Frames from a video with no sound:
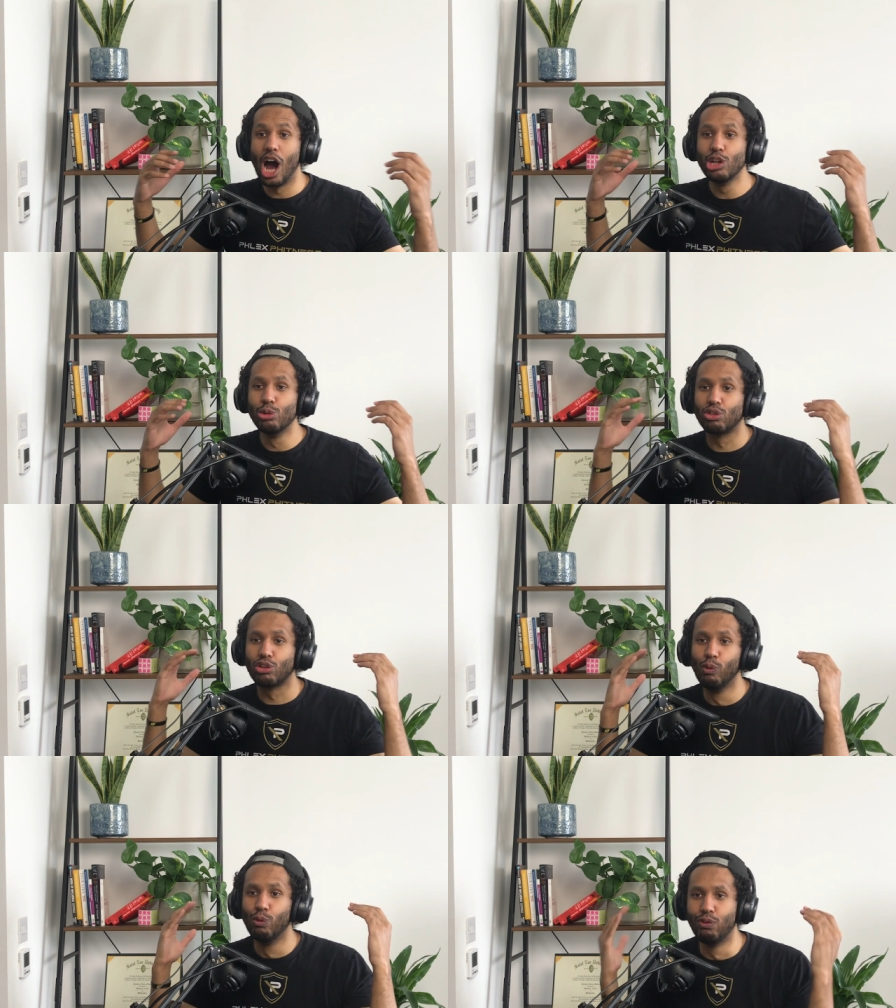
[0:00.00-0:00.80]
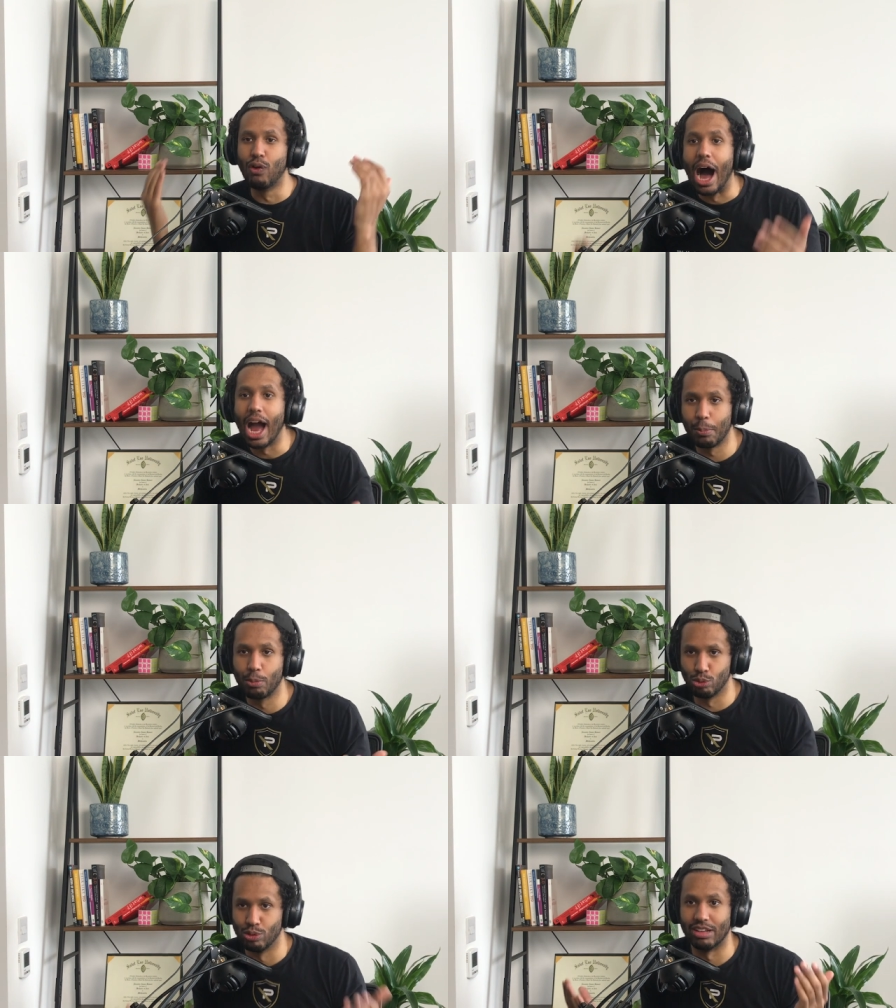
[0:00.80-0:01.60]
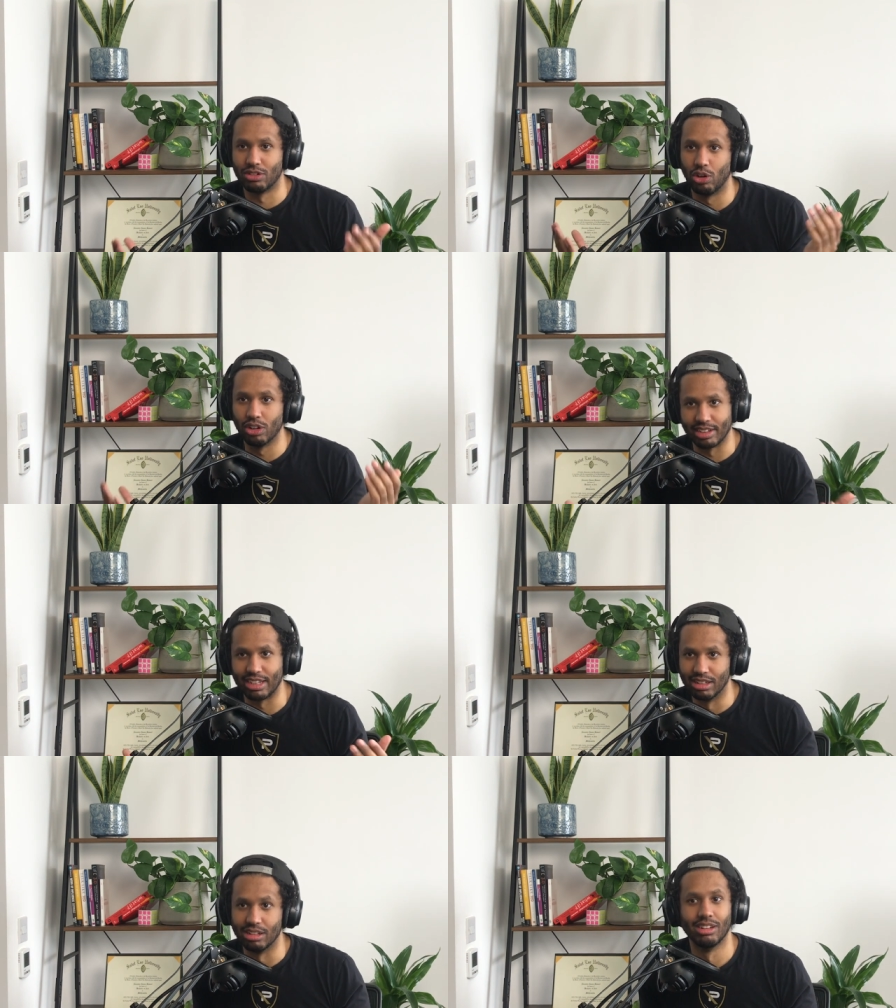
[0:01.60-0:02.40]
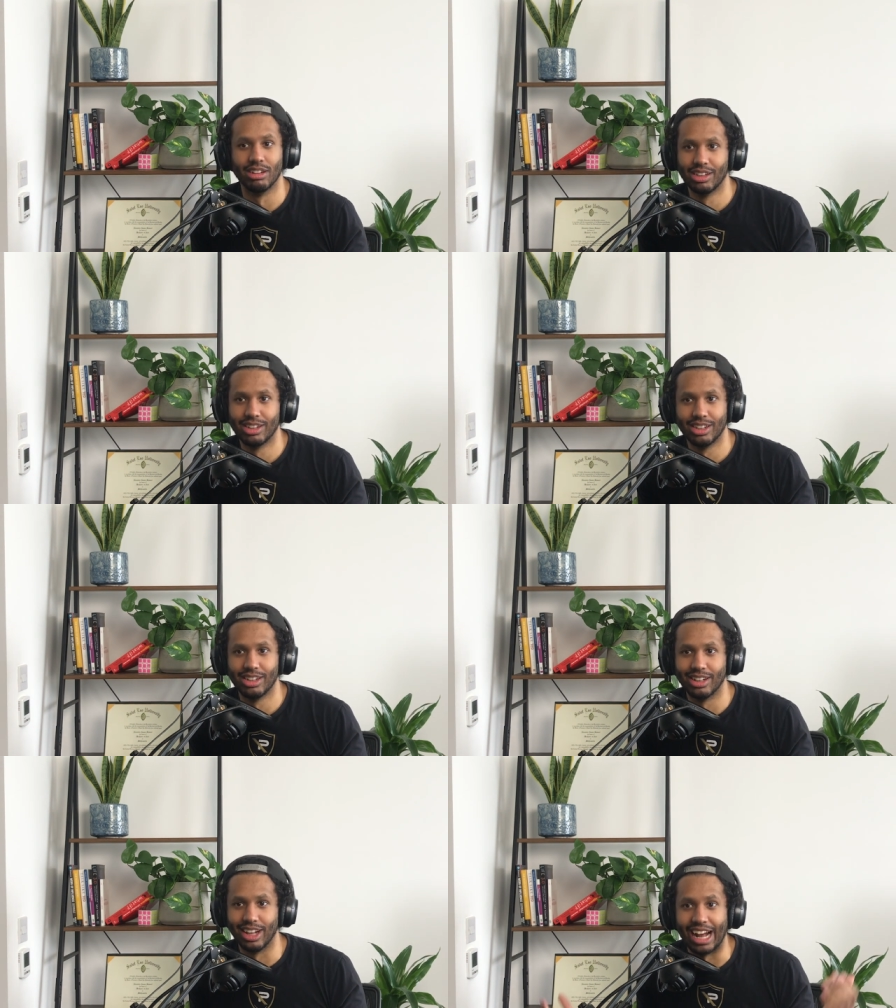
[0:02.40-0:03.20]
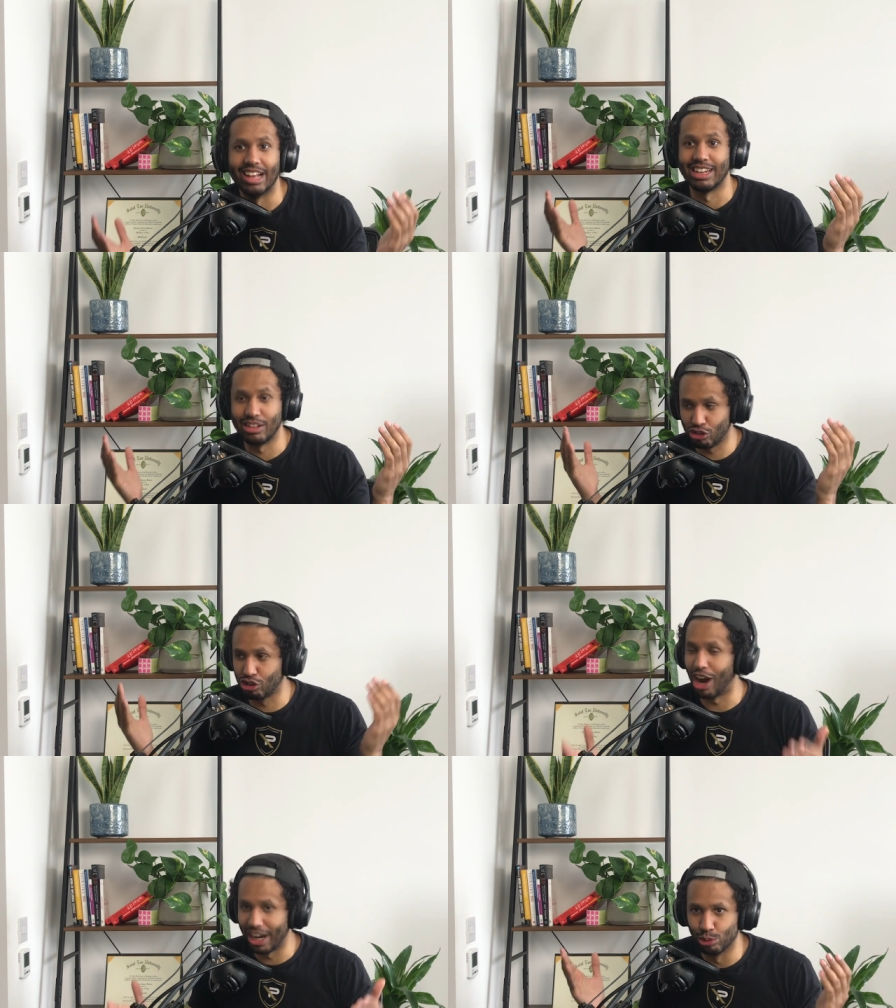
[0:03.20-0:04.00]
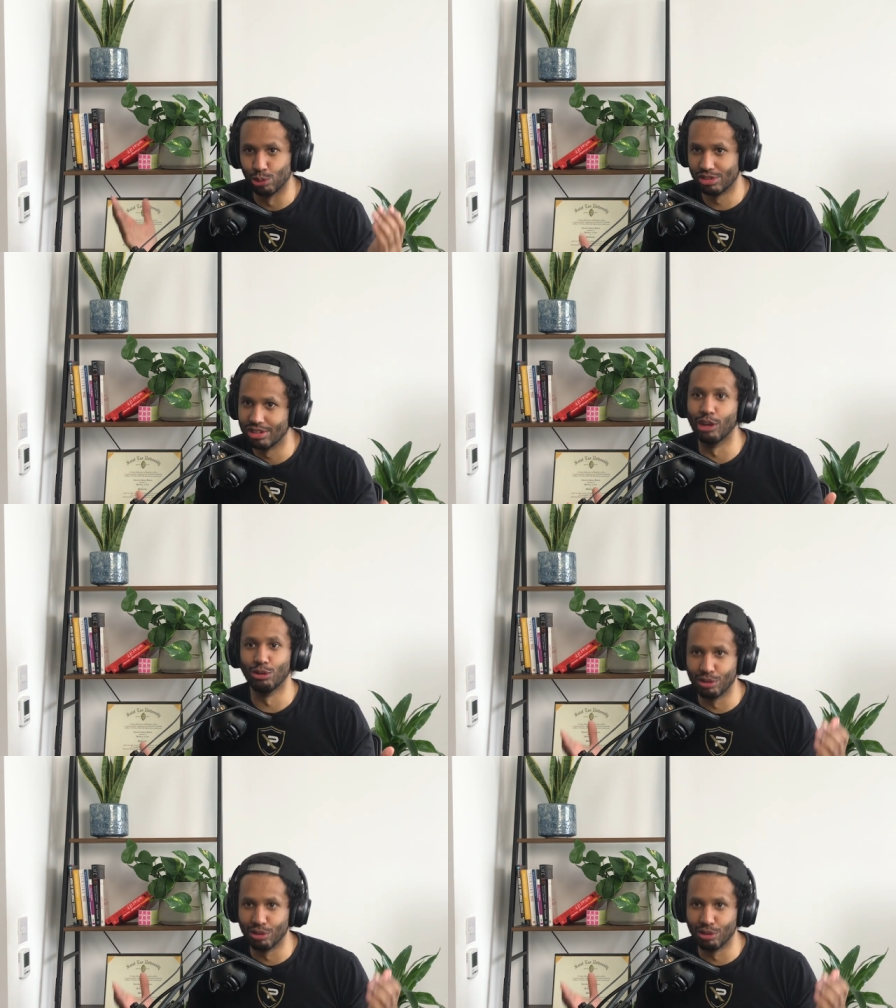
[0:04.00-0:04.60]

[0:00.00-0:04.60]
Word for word: just, I was on my list. I was to that song as a kid. Yeah, like, as a child, yeah. I used